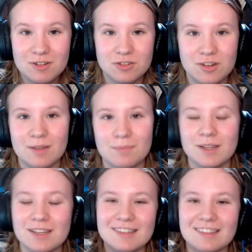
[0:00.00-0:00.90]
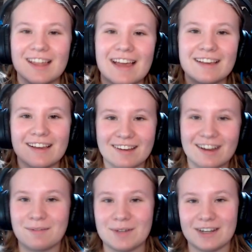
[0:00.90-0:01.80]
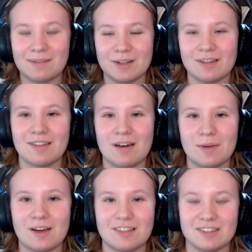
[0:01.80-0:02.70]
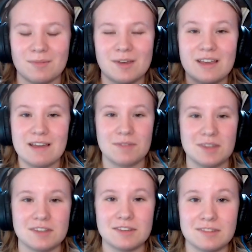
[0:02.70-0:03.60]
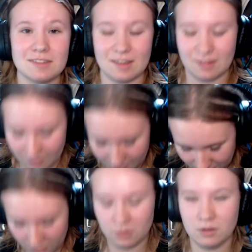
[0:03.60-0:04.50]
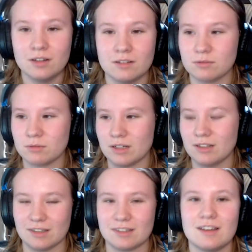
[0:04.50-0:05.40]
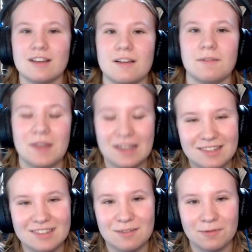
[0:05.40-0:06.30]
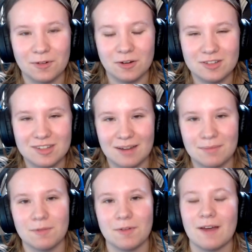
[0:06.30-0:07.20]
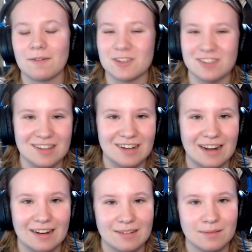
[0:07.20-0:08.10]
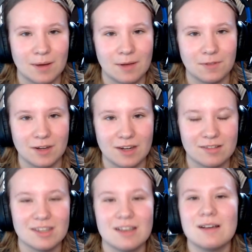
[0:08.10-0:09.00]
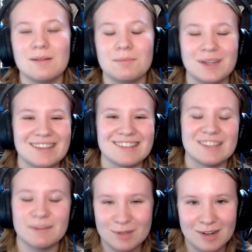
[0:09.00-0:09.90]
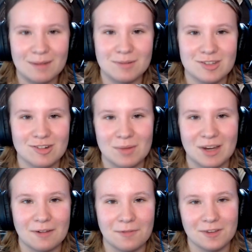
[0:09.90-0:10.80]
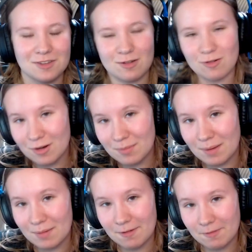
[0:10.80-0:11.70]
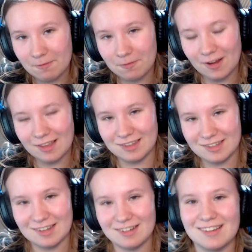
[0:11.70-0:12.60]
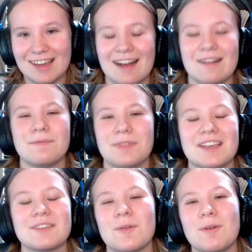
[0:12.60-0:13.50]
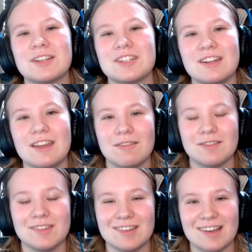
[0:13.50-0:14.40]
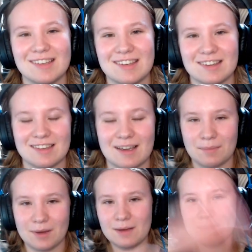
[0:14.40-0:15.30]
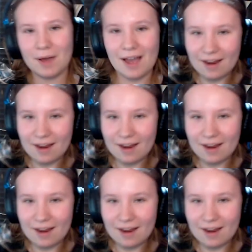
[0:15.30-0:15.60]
it. Please like and comment down below. That'll be awesome. If this is... oh goodness. If that's the first time you've ever seen any of my videos, please subscribe to Don't Make It Friends, or maybe even friends. So yeah, thanks for watching, and we'll see you guys next time. Bye!